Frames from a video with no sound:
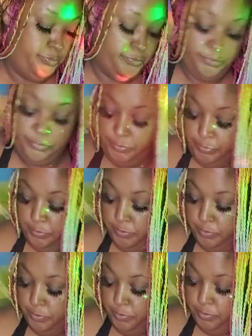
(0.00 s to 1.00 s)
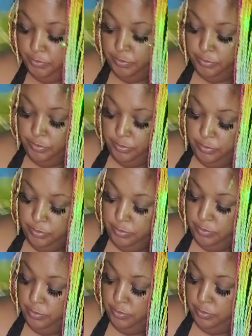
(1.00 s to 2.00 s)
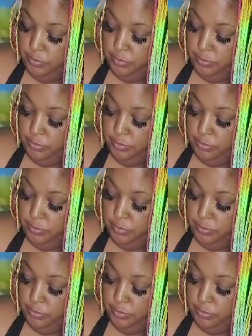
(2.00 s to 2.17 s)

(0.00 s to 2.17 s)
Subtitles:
(no one is talking)